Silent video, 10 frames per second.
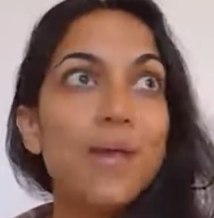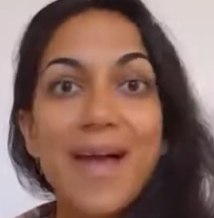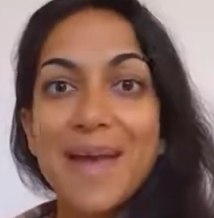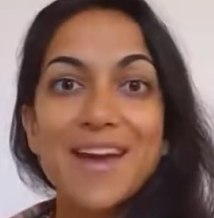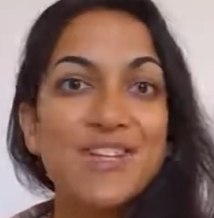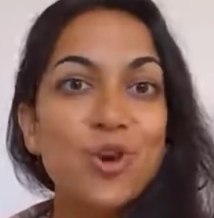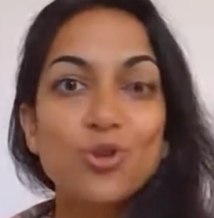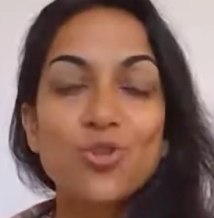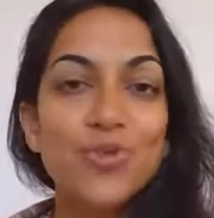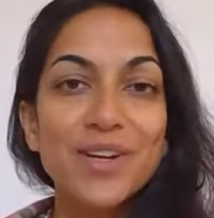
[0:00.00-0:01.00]

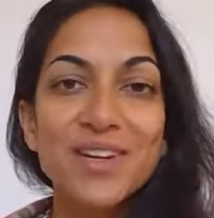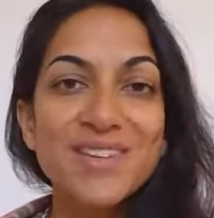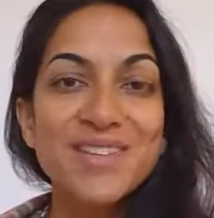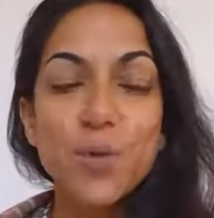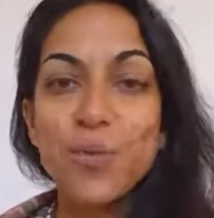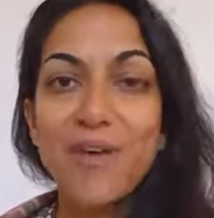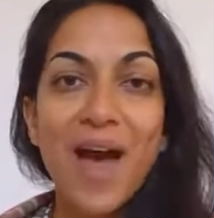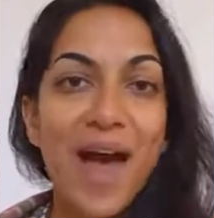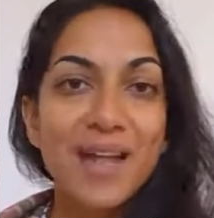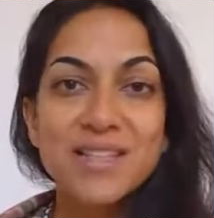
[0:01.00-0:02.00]
age-old triggers that we've
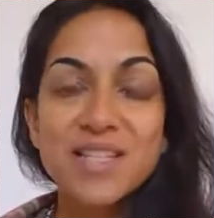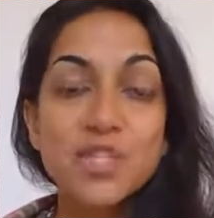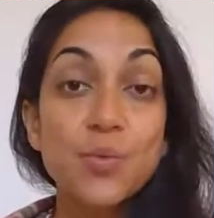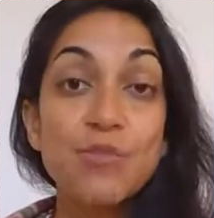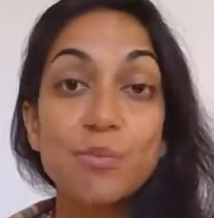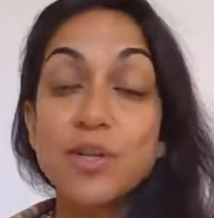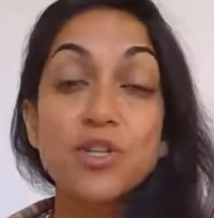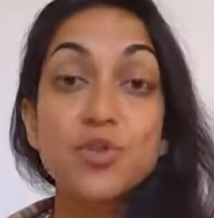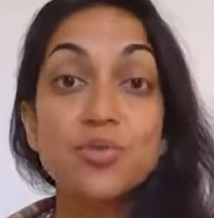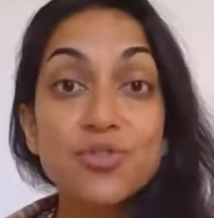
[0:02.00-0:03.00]
had since we've been
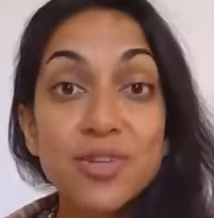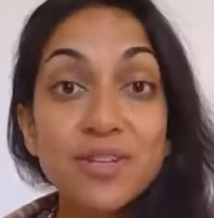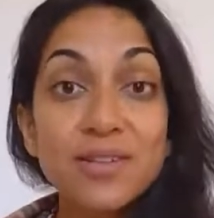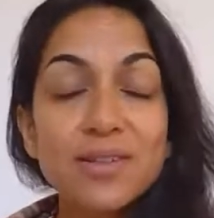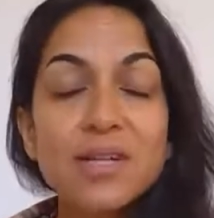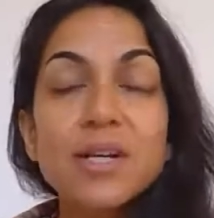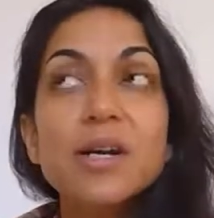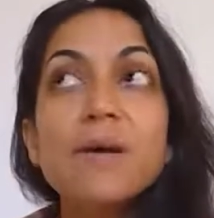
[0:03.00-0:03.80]
children,